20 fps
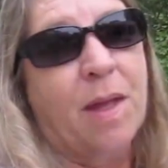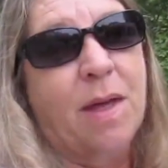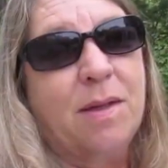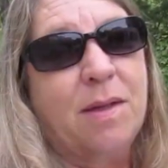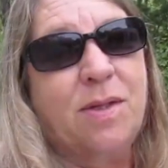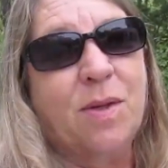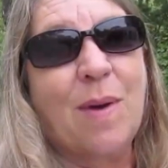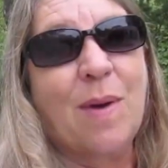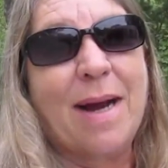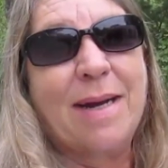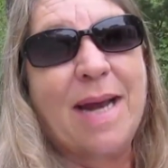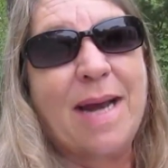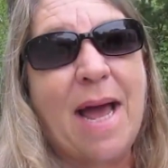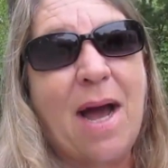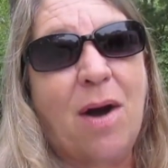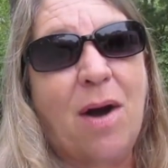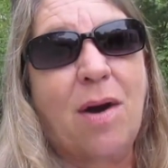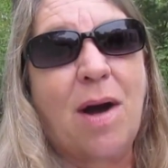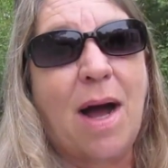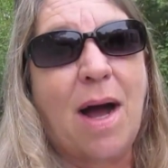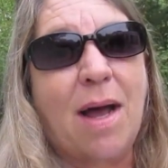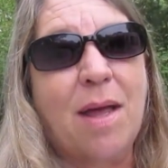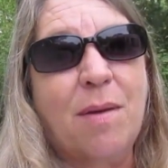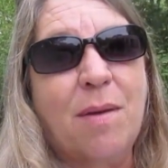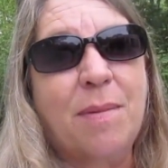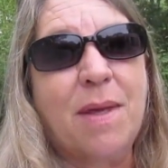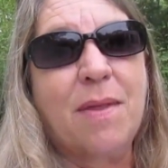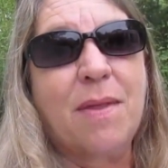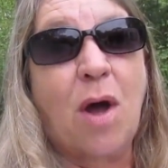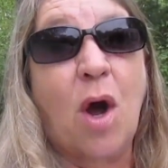So right now I
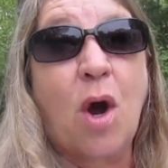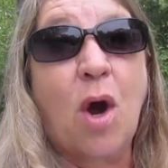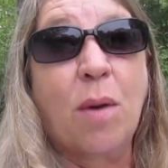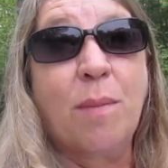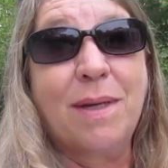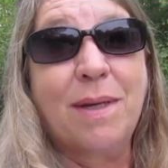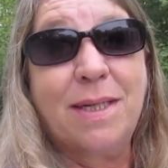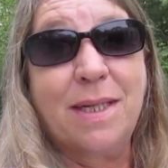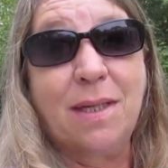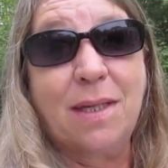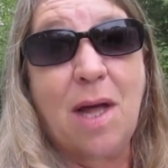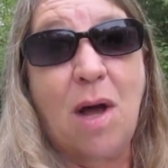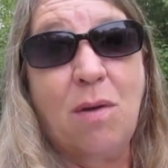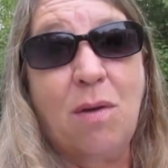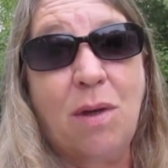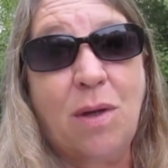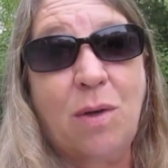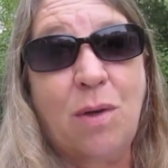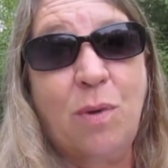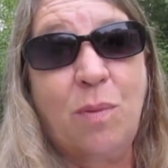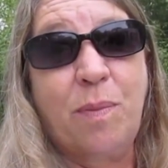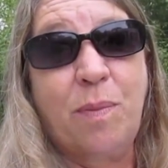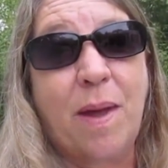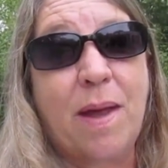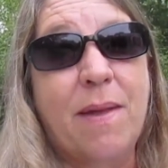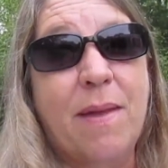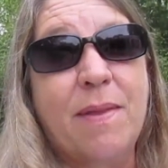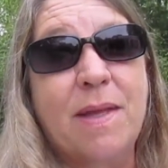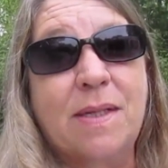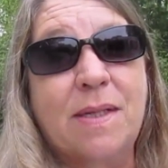am in the Armadillo loop,
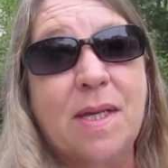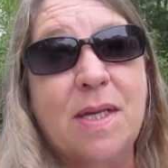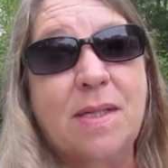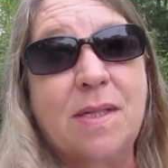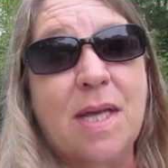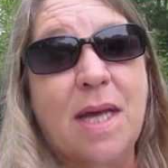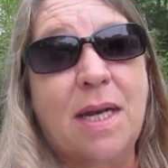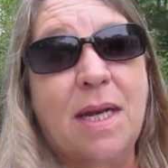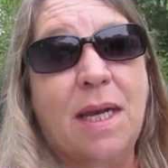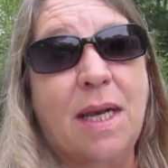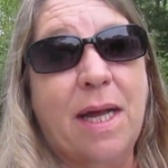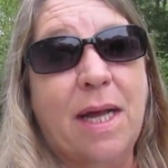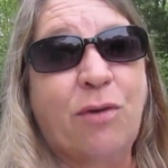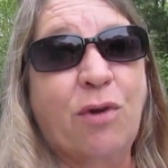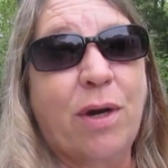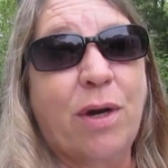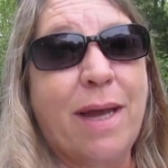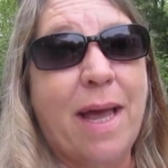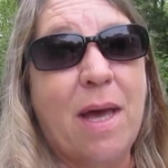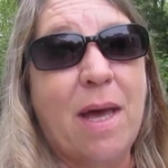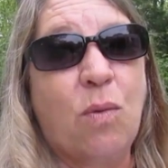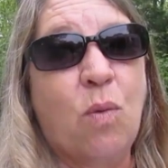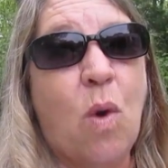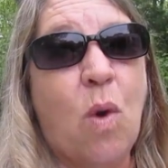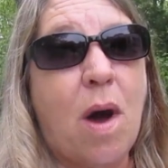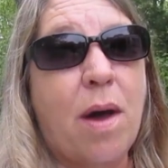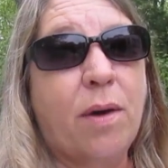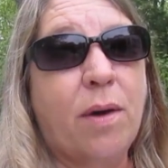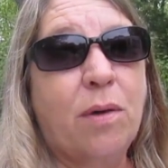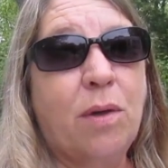and this is an electric and
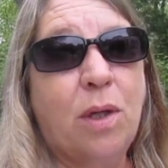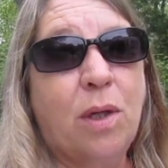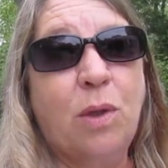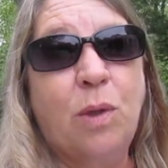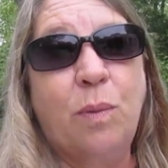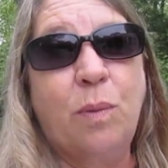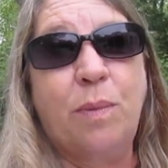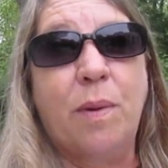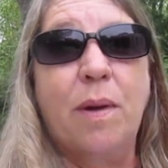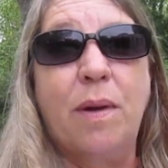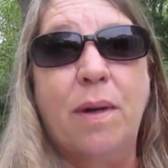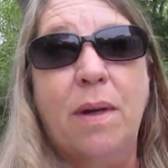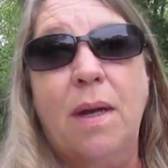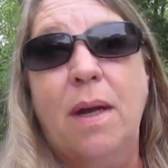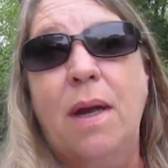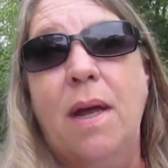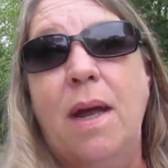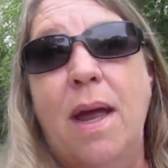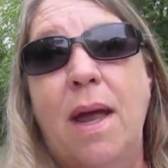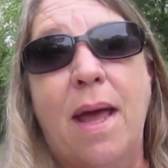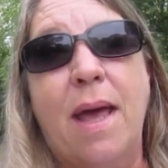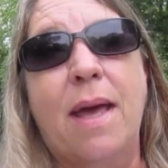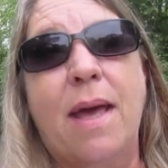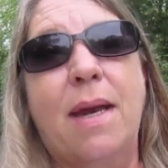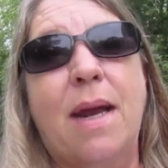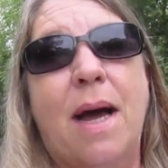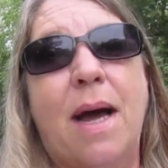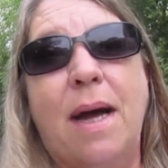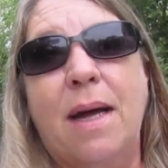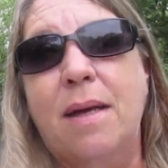water loop.
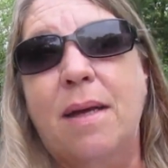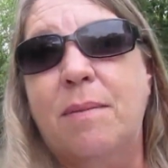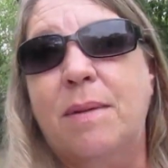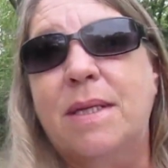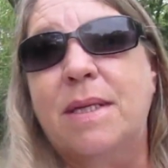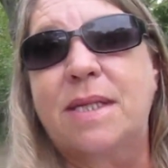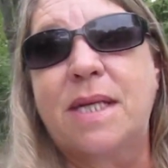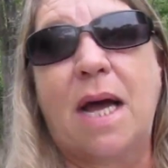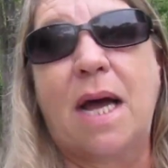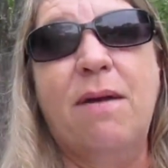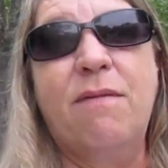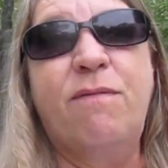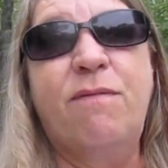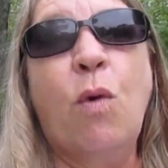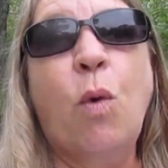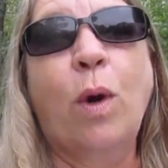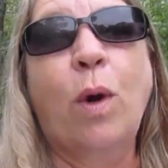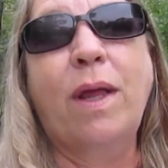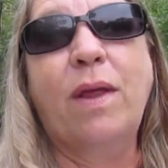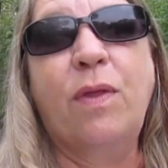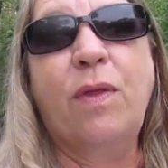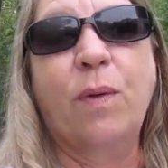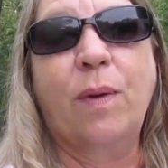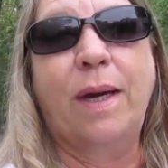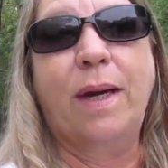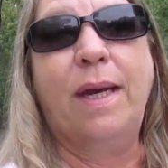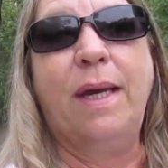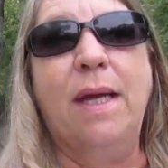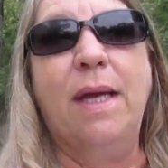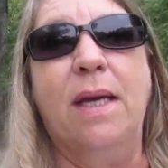And I am in site
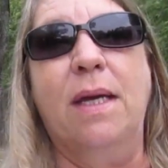43.